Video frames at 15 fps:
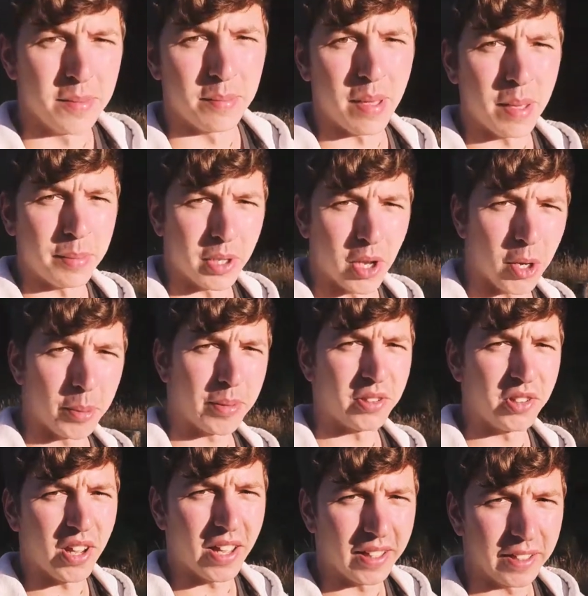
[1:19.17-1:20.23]
Maybe not up the
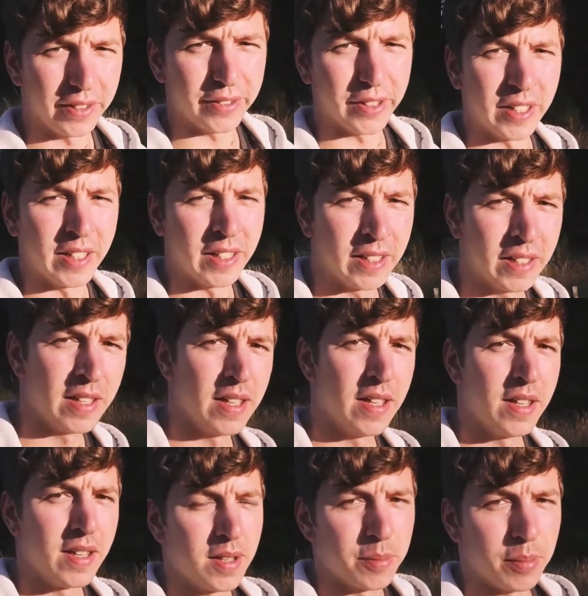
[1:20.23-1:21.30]
chairlift,
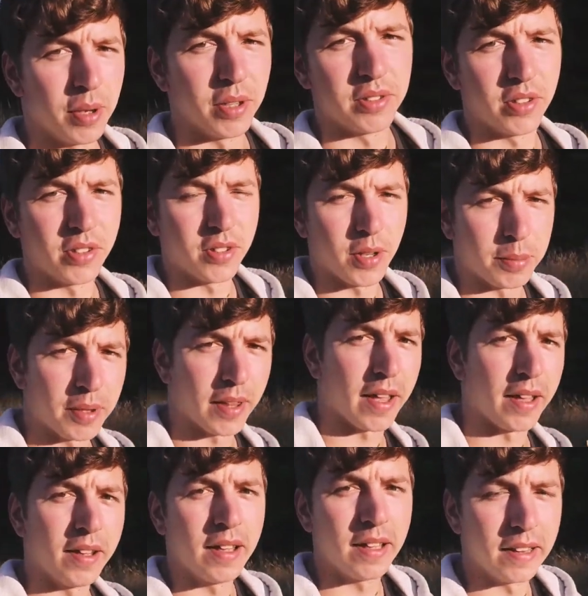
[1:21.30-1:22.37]
but just up to
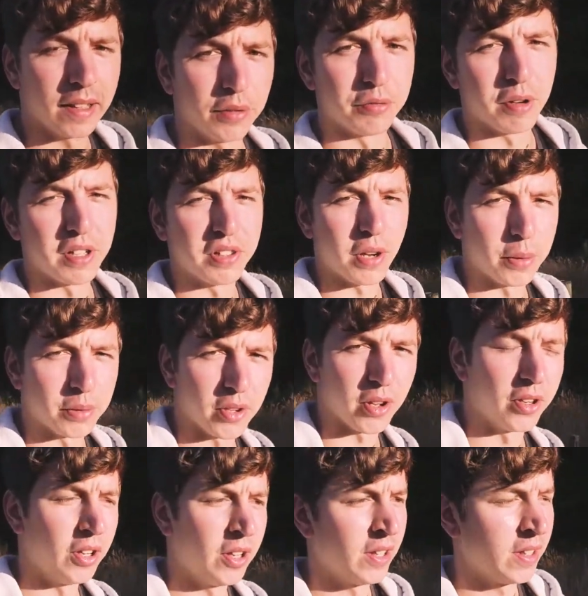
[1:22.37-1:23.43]
that little ridge I was
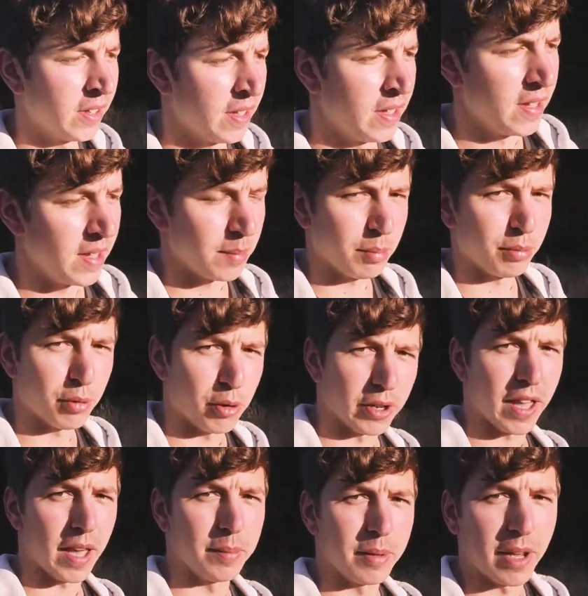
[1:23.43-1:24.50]
on before I
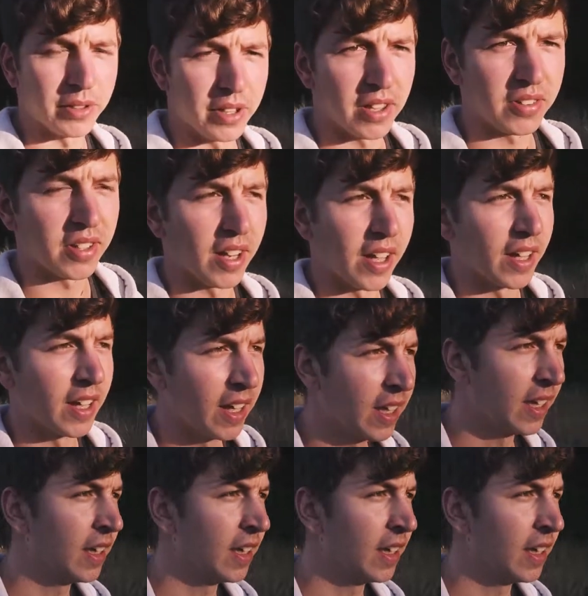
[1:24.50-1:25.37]
came down yesterday.